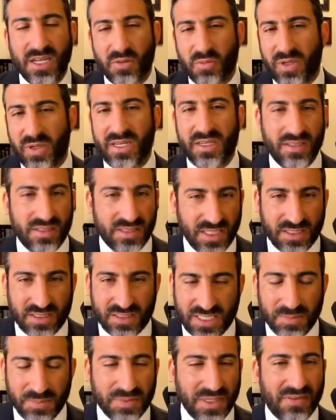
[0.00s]
We did a
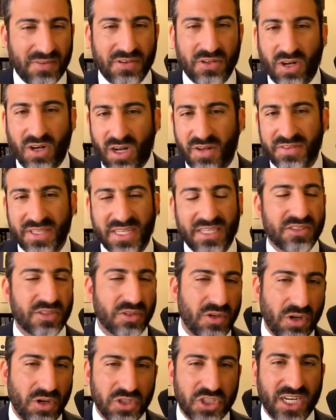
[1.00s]
deep dive on all of that,
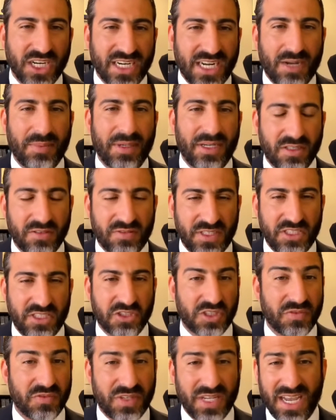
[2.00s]
so go check out my other
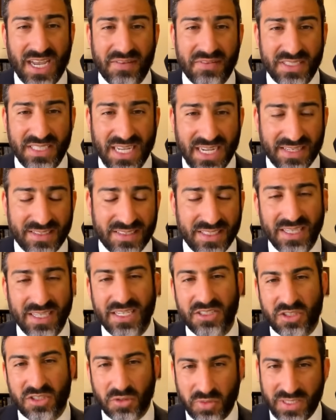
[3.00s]
videos if you haven't yet
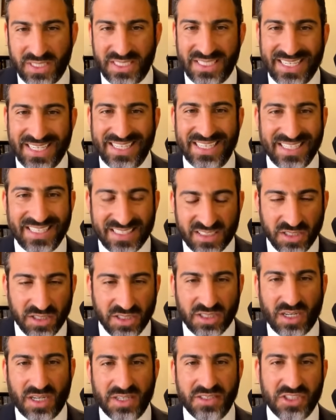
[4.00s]
to really get a
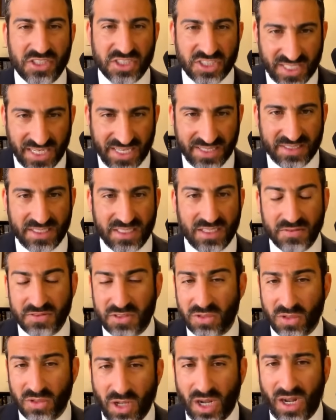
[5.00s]
good understanding of
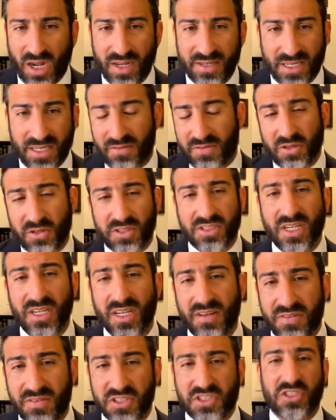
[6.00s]
the law. Now, of course,
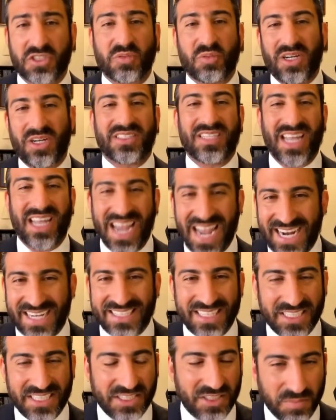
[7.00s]
if you just want to
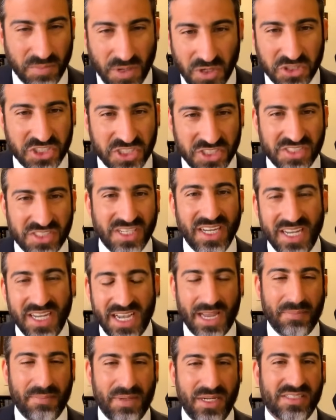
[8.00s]
act on your emotions
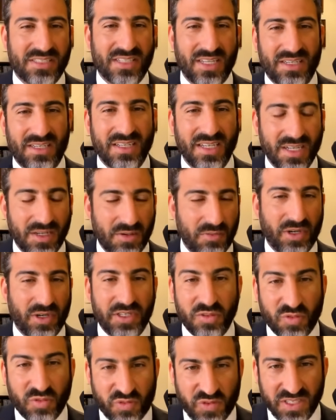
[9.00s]
and based on
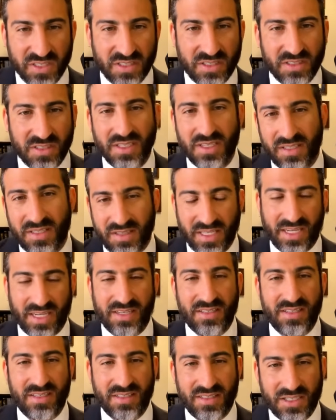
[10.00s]
what you feel,
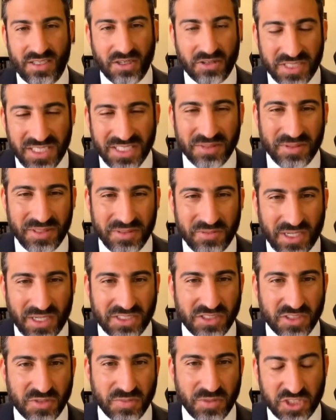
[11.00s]
then you don't need to
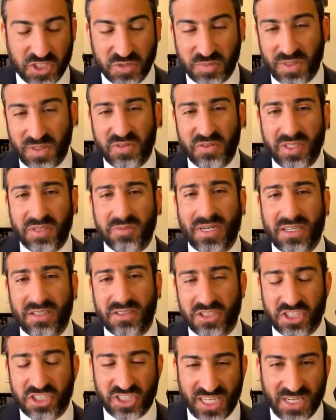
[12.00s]
watch those motions. But if you really want
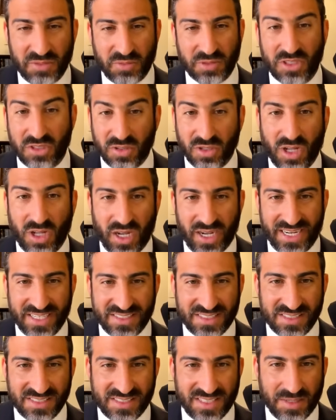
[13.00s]
to understand what the law
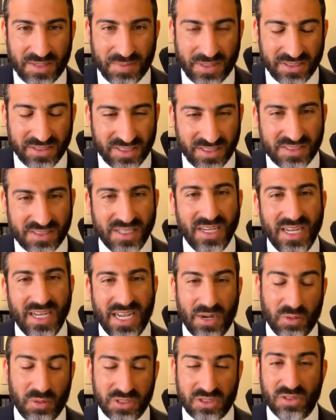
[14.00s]
has to say about this
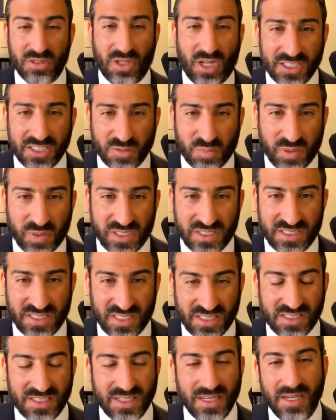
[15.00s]
and what the law's opinion
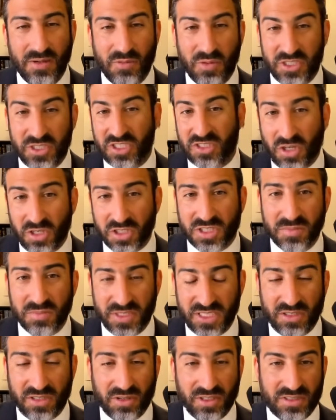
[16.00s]
is, which is
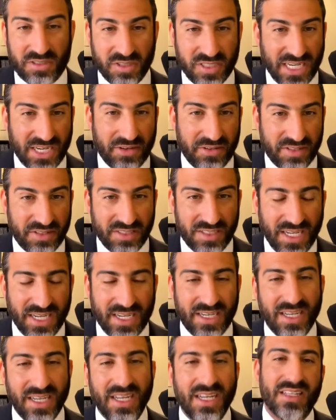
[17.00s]
ultimately going to carry the
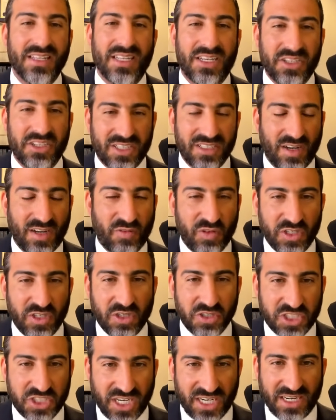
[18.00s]
day, then you can definitely
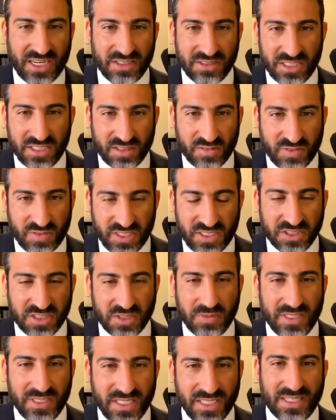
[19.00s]
go check out the other videos
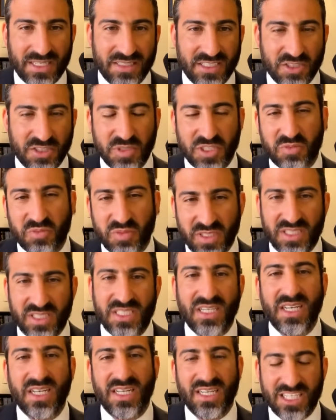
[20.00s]
that we did on this, which
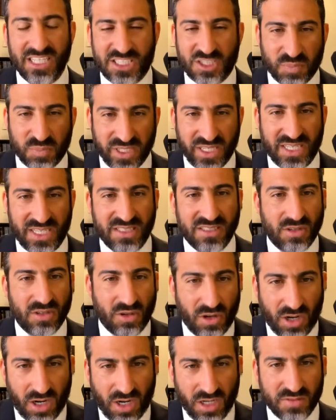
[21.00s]
really explains
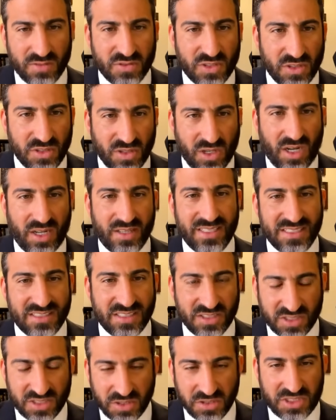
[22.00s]
all of the law
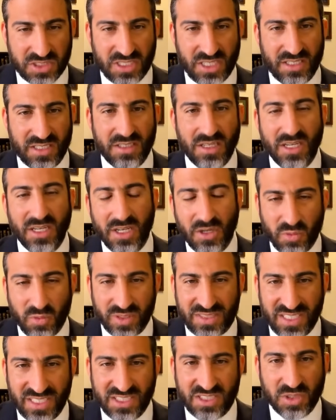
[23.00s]
that's associated
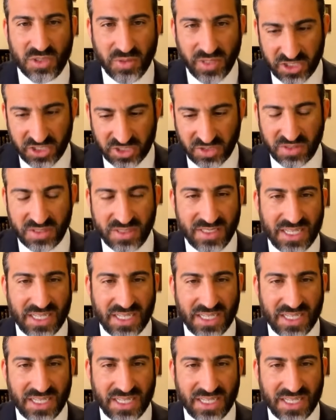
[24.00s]
with these two issues.